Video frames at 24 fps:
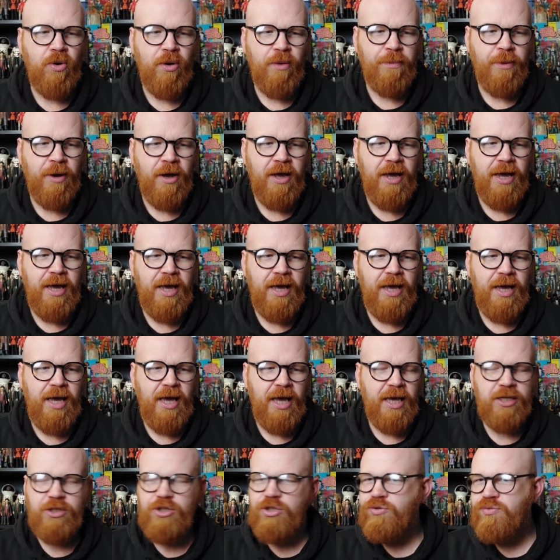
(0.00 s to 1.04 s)
But
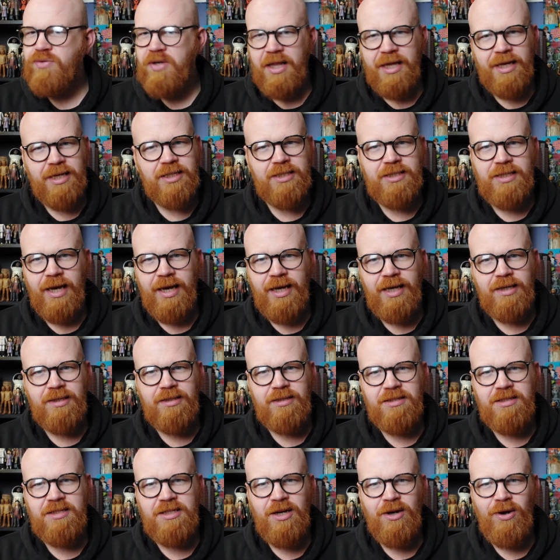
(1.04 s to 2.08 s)
it's just really exciting to
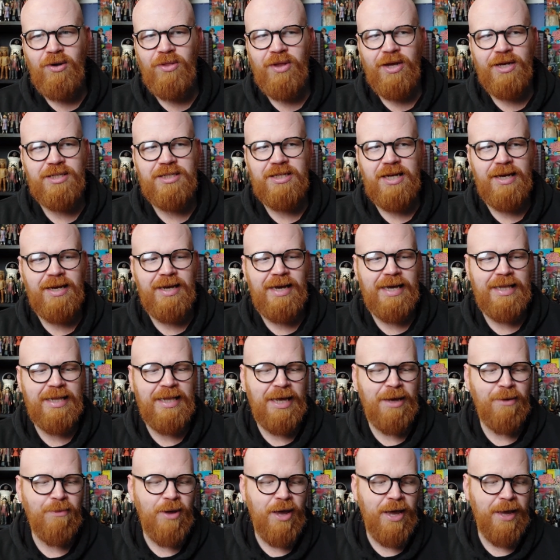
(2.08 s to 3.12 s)
see all this.
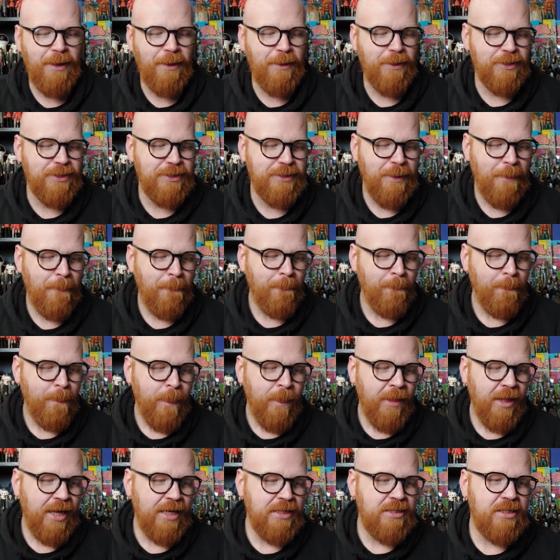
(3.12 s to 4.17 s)
It's
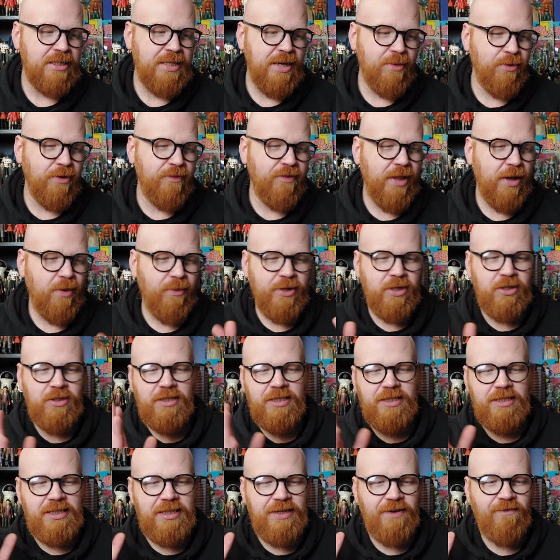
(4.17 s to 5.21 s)
the same with like when you
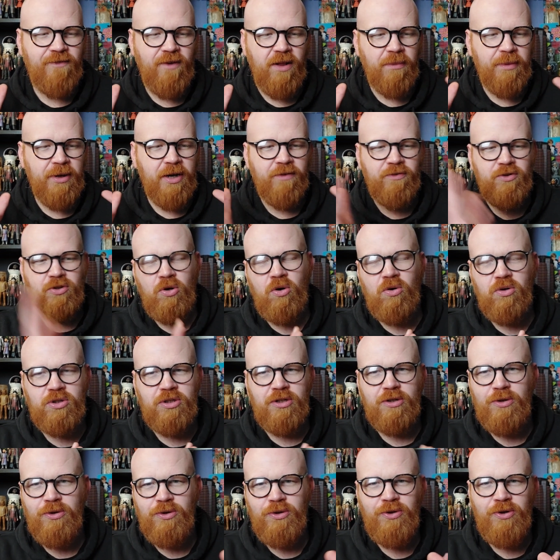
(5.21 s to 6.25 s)
see filming of Doctor
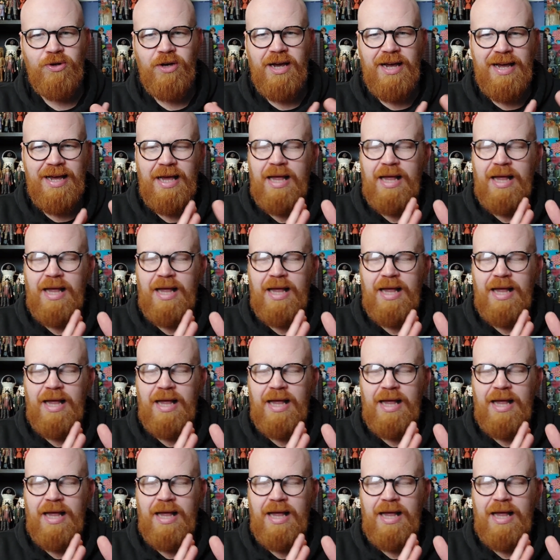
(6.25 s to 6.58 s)
Who.